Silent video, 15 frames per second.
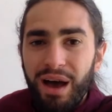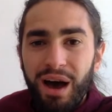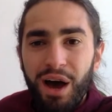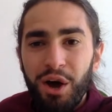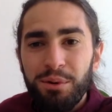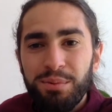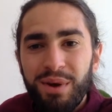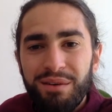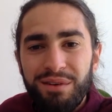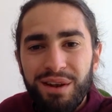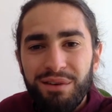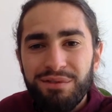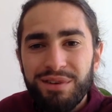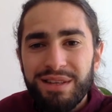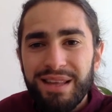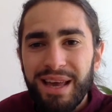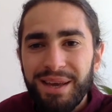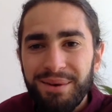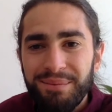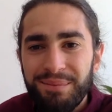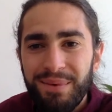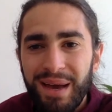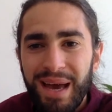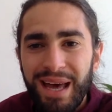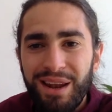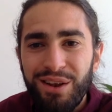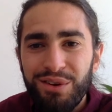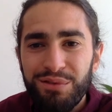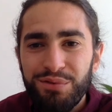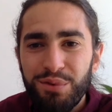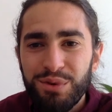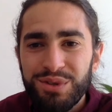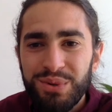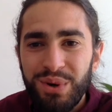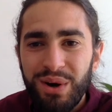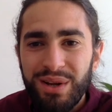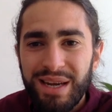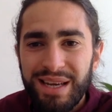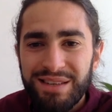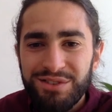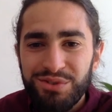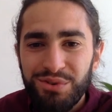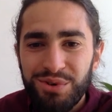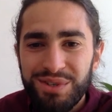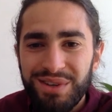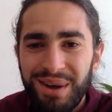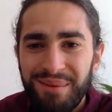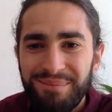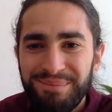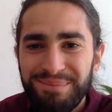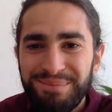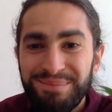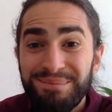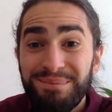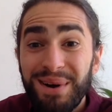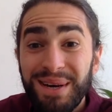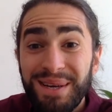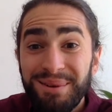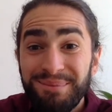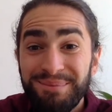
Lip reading: I hope you have a lovely day, and I look forward to our next story time. Bye.